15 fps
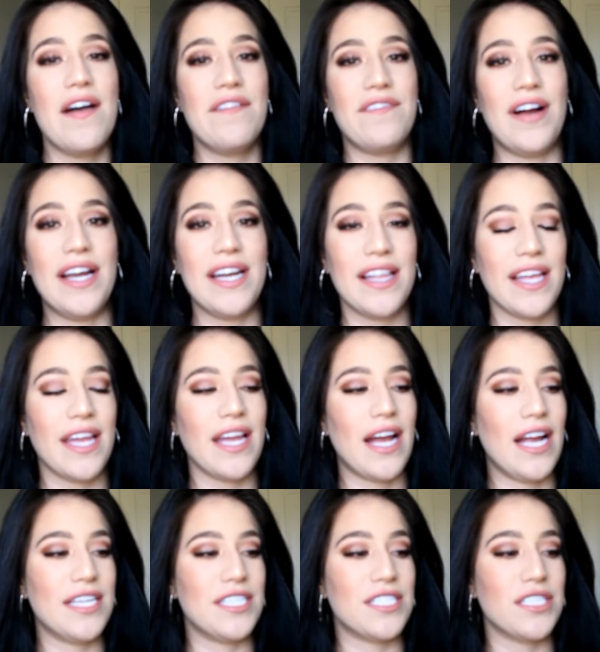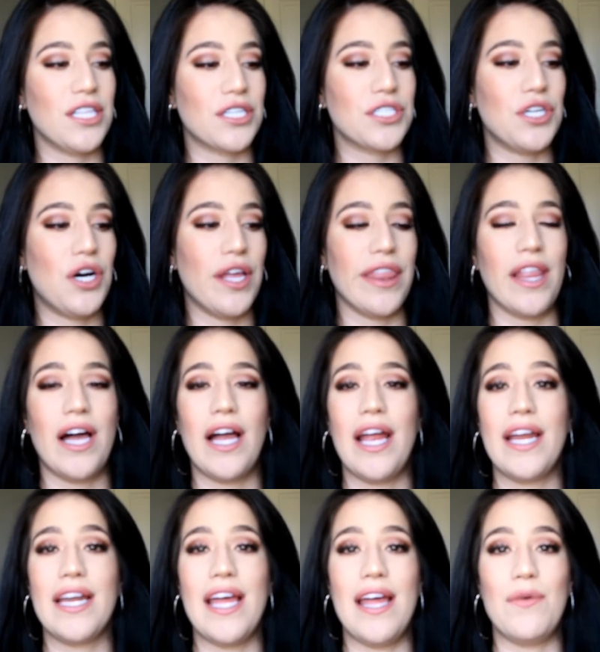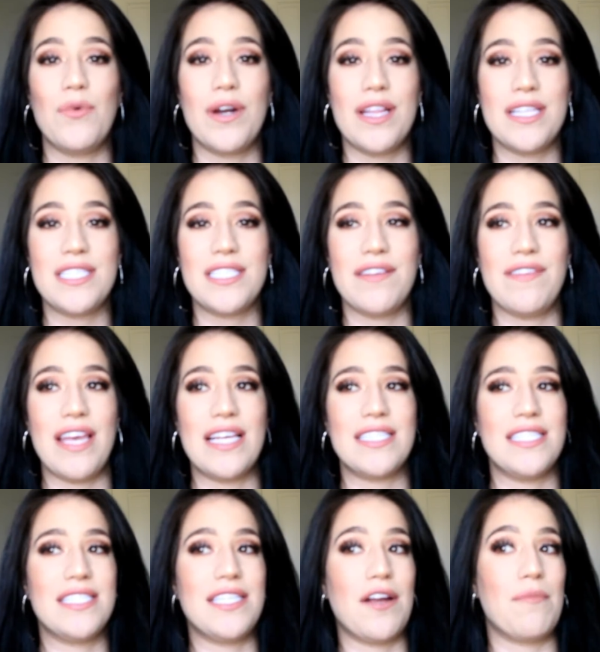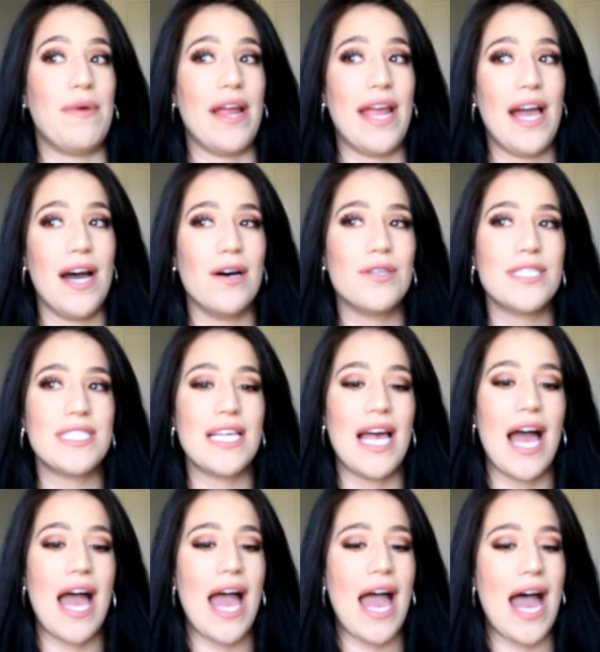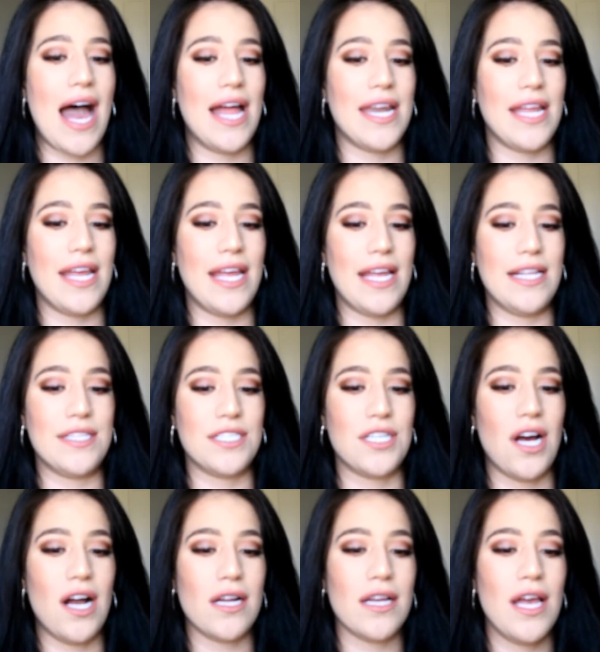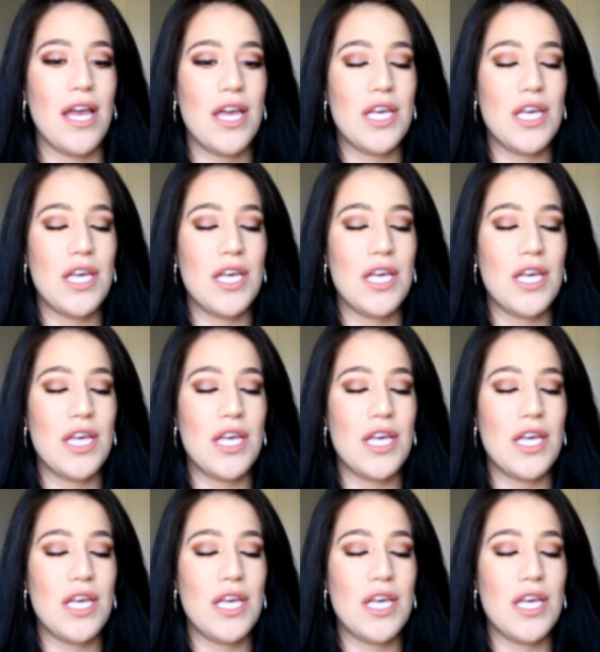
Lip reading: Finally, I just looked online, and one of the CVS's near my house had it in stock.